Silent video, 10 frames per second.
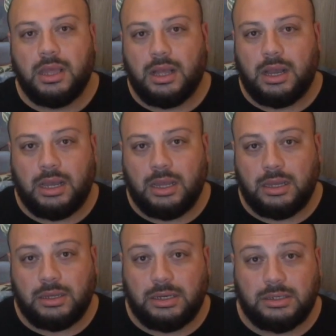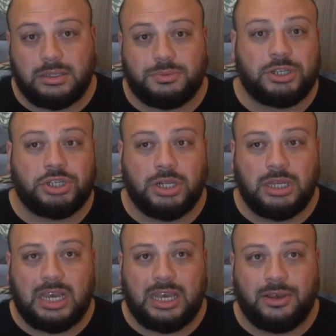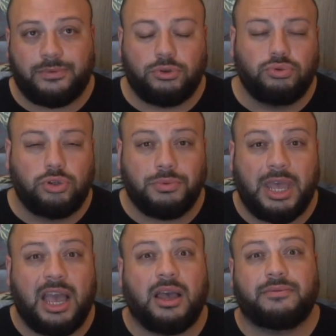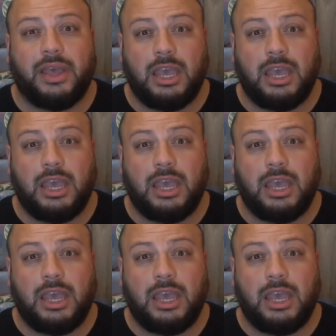especially if you don't have